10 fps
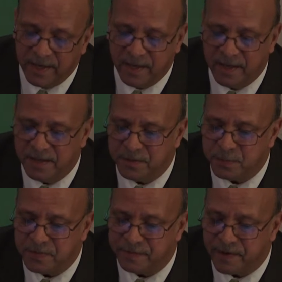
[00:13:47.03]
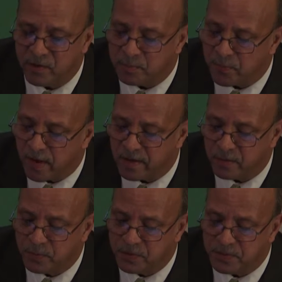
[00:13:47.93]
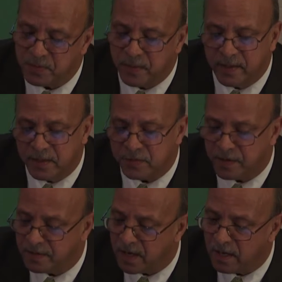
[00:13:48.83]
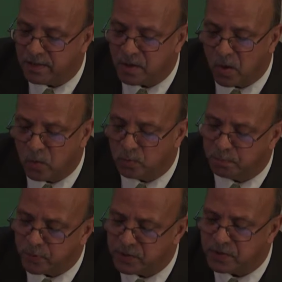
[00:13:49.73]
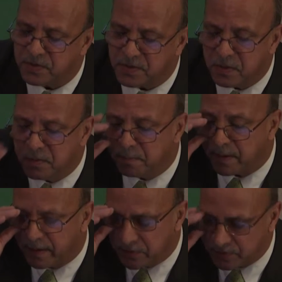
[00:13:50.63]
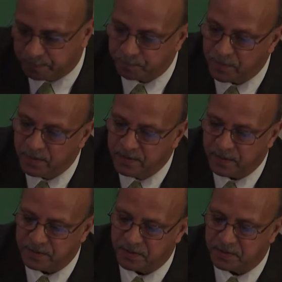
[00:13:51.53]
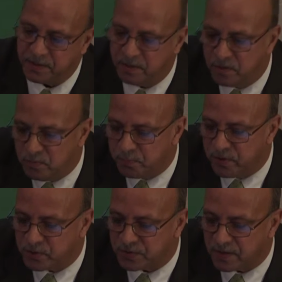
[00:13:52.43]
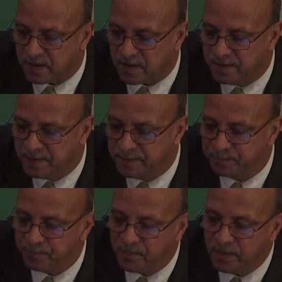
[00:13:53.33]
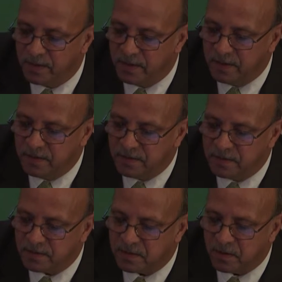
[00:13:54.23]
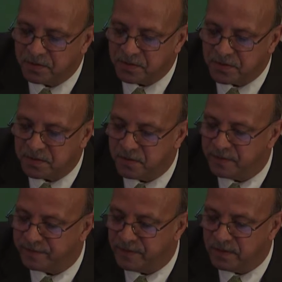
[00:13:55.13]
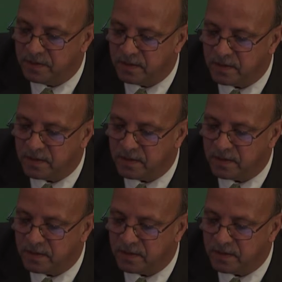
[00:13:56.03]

And this was the final product, which is the way it is right now. The old bridge is still in place. As you can see, the new bridges are close to 600 feet